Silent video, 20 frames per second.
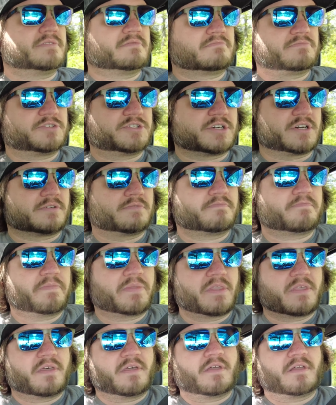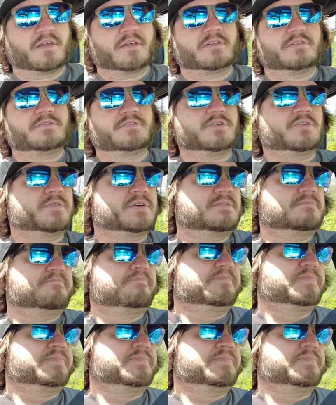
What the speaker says: So do it,